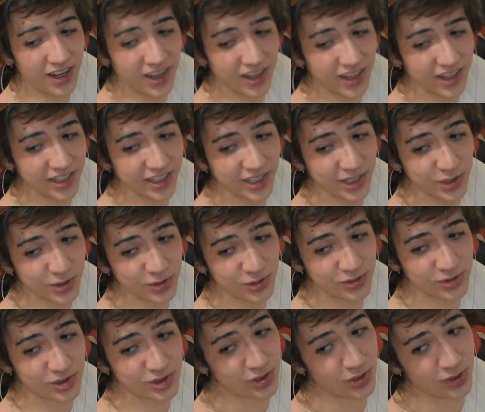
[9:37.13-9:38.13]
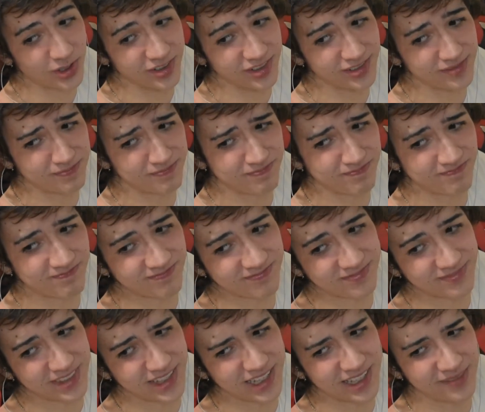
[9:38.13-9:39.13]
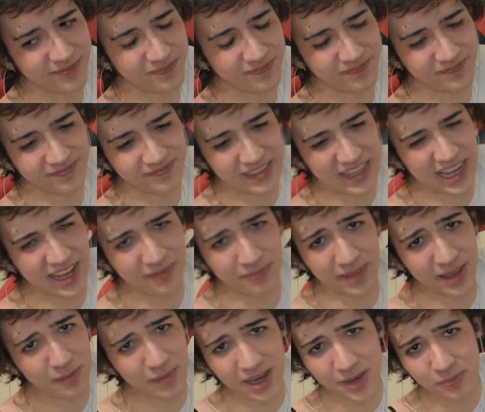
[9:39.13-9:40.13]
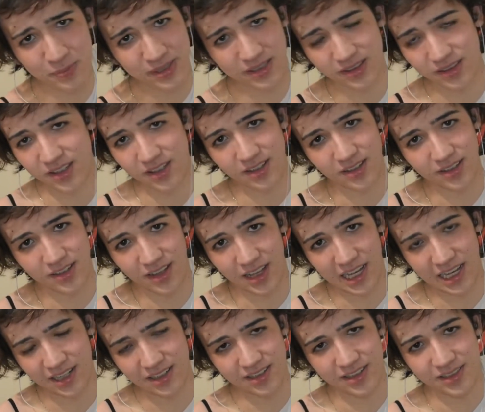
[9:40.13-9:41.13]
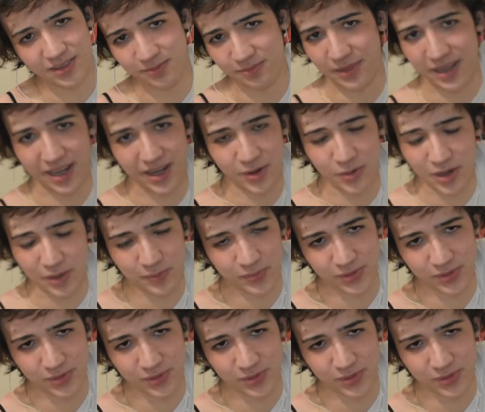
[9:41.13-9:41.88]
You shouldn't. That might be illegal, I don't know, bioweapon,